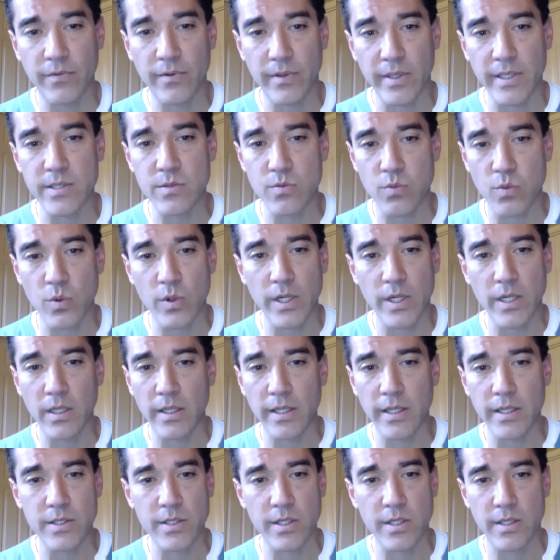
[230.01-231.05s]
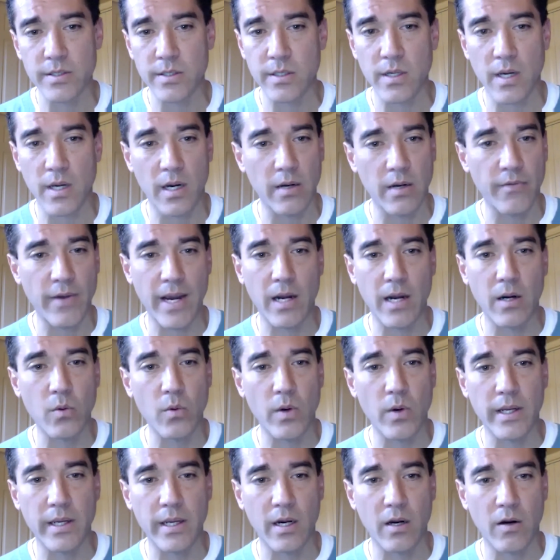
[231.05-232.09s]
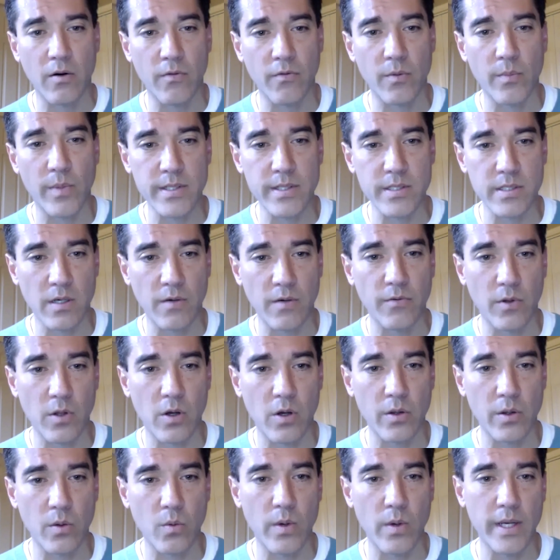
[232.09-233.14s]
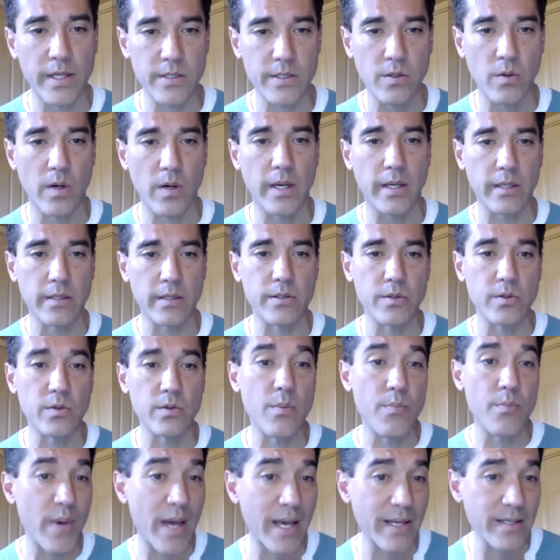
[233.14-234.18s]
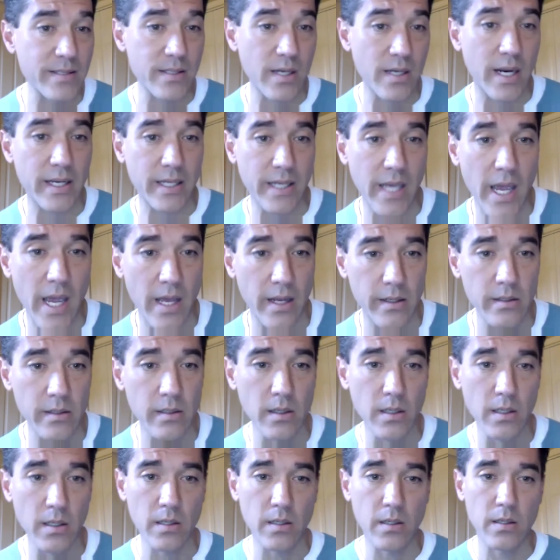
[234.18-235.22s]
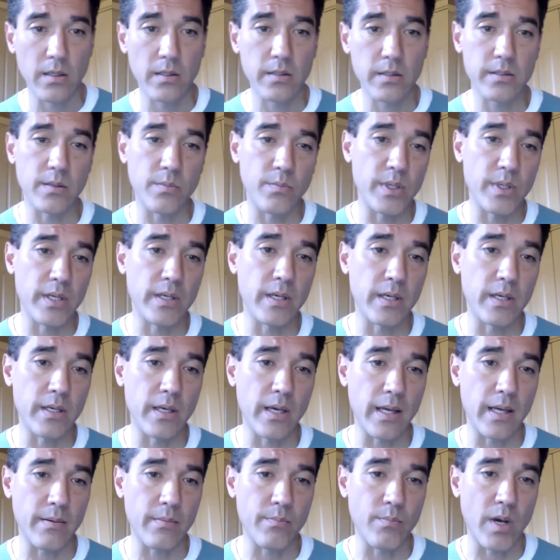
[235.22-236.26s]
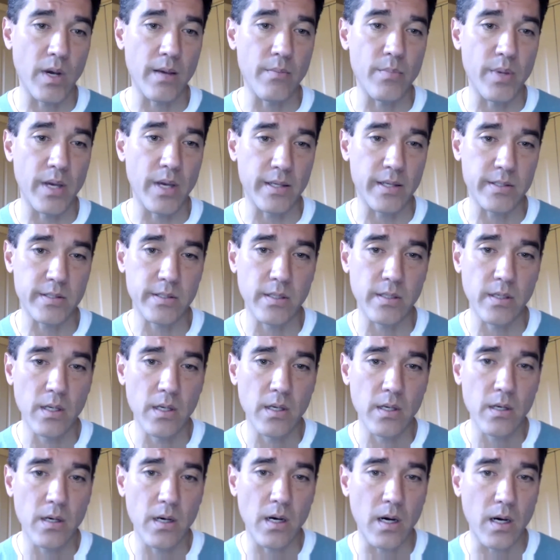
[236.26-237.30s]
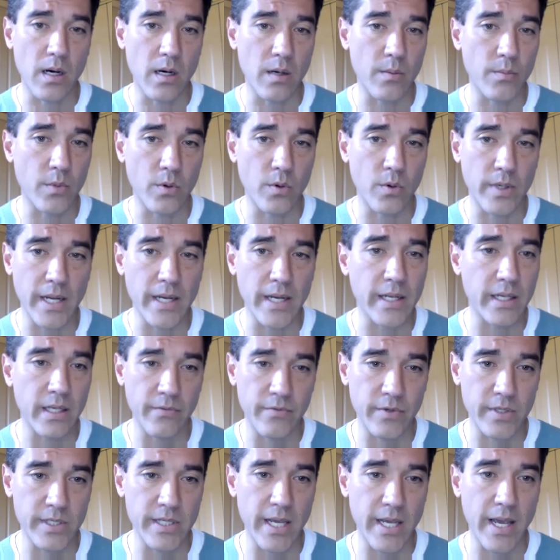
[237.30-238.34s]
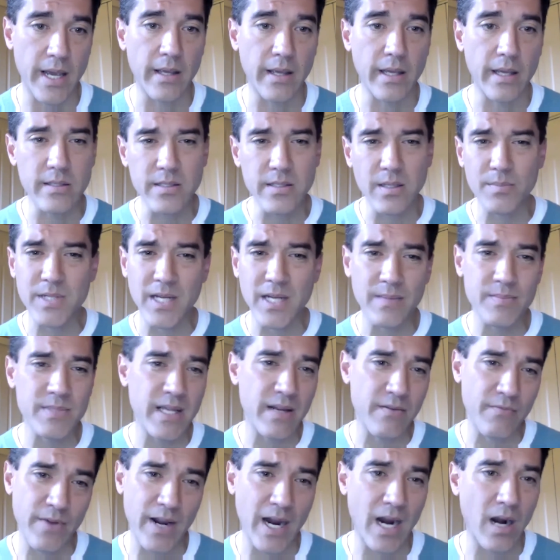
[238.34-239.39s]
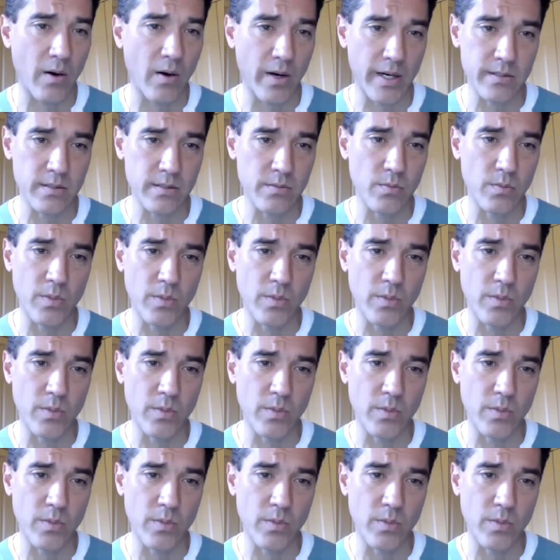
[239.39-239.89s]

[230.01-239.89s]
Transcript: It's really just kind of, how do I care for myself along the way so I can do the best I can to be at my best on any given day. And sometimes that varies.